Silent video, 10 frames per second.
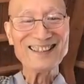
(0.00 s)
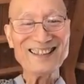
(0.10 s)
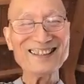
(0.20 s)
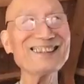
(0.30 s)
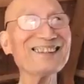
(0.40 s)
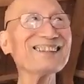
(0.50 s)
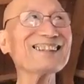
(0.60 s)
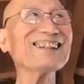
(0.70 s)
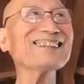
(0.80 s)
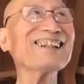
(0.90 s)
this is a
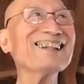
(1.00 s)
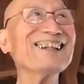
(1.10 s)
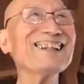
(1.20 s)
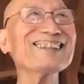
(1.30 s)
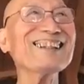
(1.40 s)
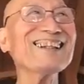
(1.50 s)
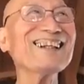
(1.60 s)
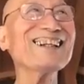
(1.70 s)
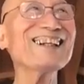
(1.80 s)
great saying.